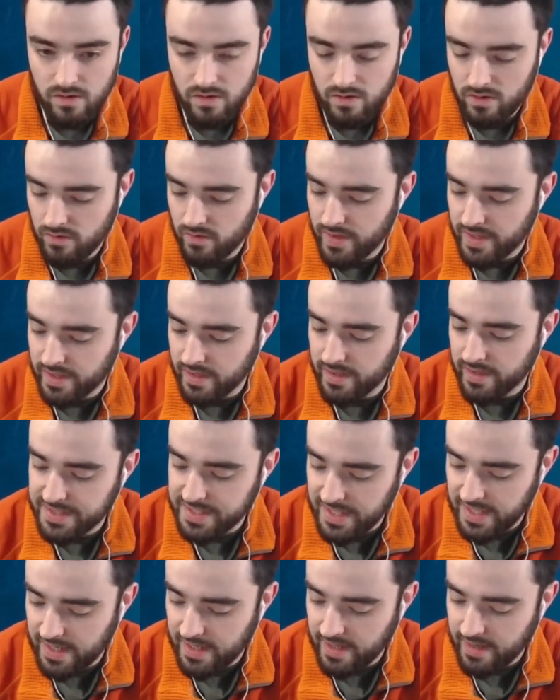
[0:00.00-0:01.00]
we're going to
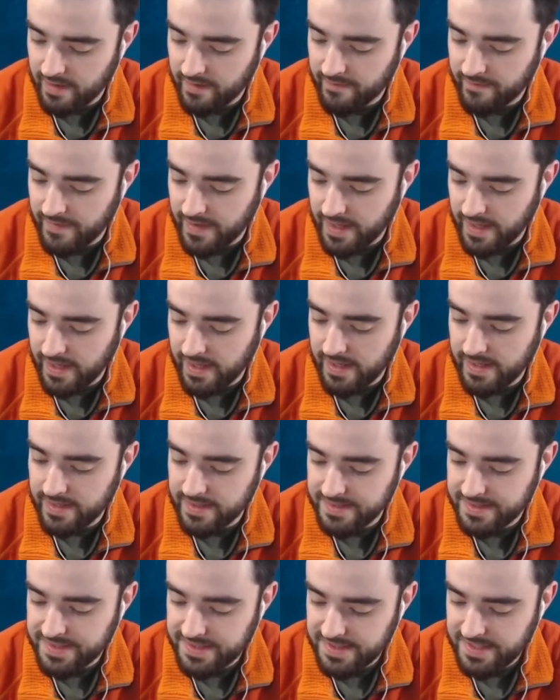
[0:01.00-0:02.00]
have a
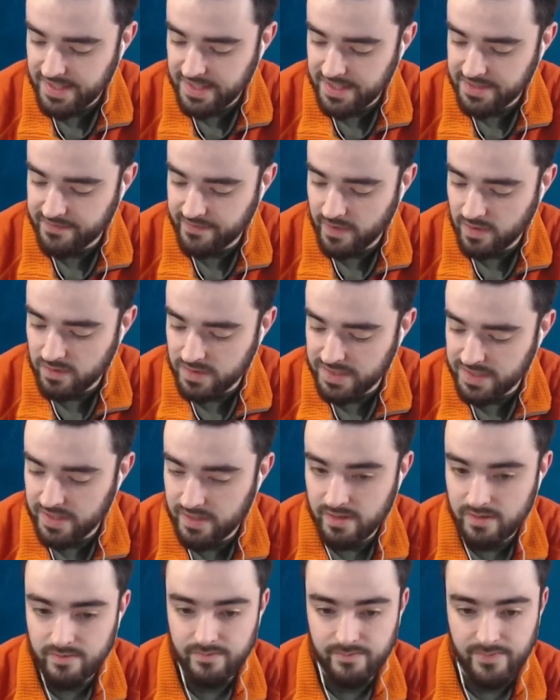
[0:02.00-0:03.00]
6-volt
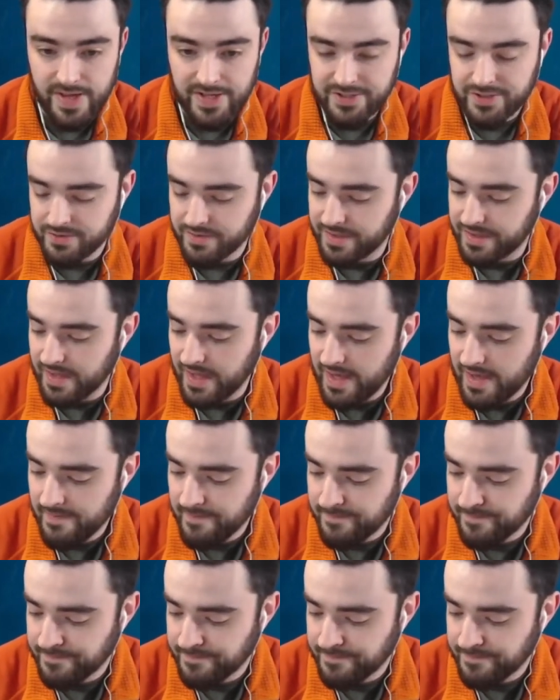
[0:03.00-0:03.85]
battery there.